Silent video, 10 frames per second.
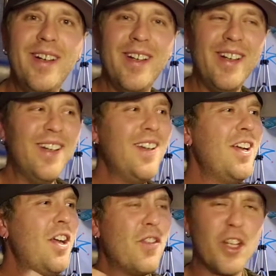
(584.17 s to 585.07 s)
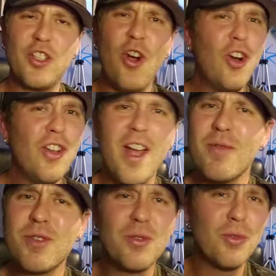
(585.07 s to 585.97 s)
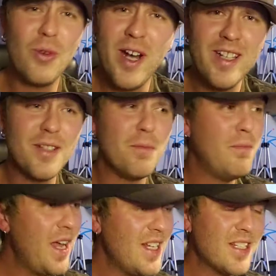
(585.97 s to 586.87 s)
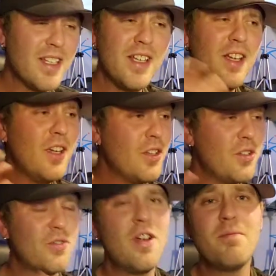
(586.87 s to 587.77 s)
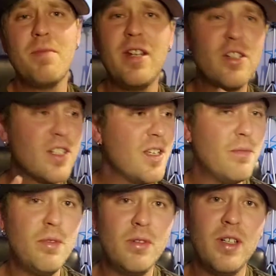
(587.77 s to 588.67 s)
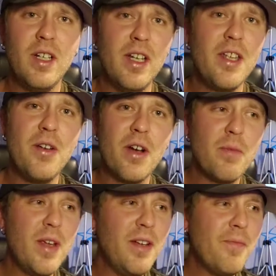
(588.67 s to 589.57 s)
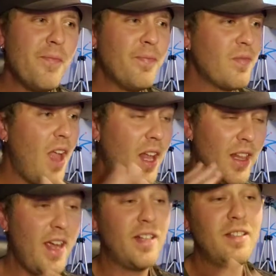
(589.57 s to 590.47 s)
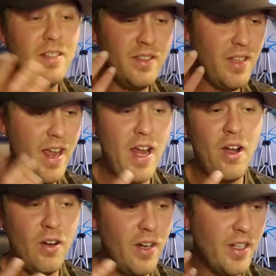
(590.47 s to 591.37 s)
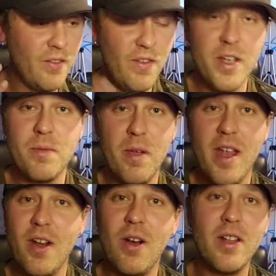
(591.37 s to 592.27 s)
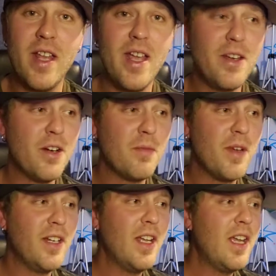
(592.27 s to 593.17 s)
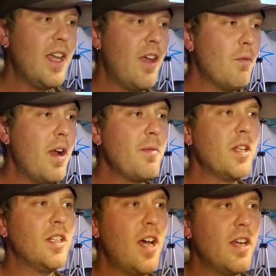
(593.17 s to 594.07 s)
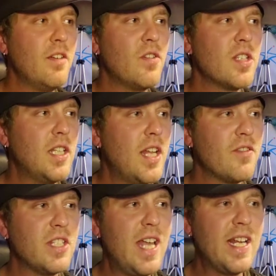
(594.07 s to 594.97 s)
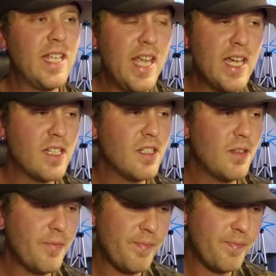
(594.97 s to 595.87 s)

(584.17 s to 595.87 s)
the guitar line was great. The bass, the drum beat is simple. You know what I mean? I like the hair and the face paint, and all that. You know what I mean? It reminded me a lot of. There's a lot of Static X,